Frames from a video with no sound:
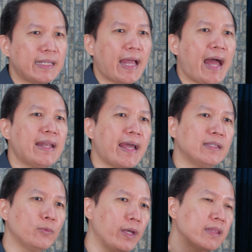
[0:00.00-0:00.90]
they
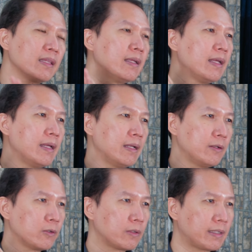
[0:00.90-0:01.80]
allied with
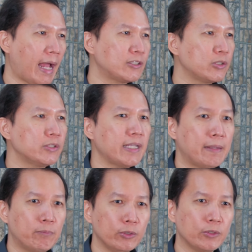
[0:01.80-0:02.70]
Cassius
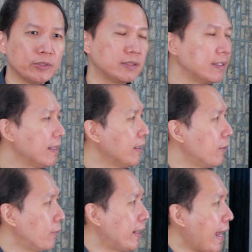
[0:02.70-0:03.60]
and Brutus,
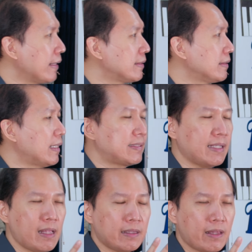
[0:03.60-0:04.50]
whereas the
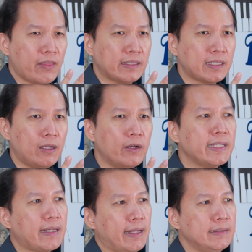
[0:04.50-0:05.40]
Th-
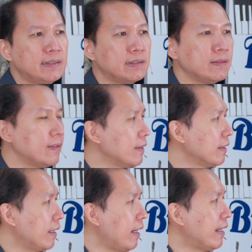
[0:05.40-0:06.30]
Thessalonians,
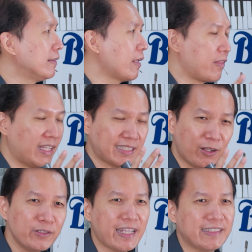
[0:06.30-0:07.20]
and
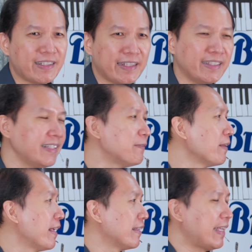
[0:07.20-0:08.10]
Thessalonians rather,
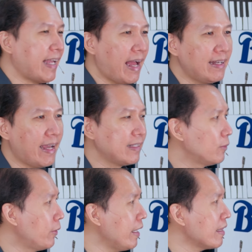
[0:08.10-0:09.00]
they allied
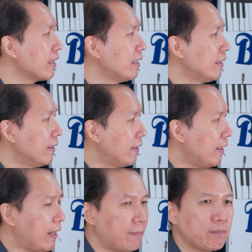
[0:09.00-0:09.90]
with
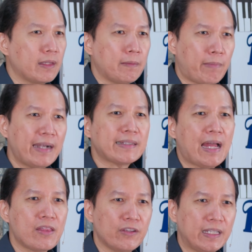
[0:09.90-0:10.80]
um, Mark
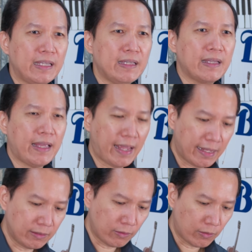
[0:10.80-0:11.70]
Antony
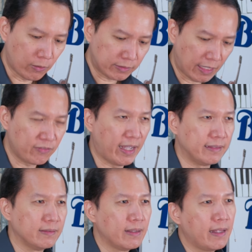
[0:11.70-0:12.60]
and
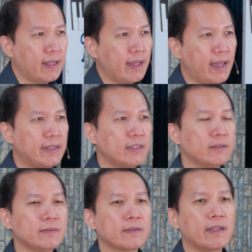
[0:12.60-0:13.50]
Octavian. And then
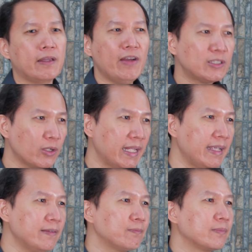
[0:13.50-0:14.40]

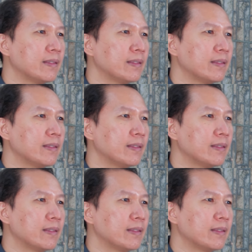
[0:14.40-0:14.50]
eventually,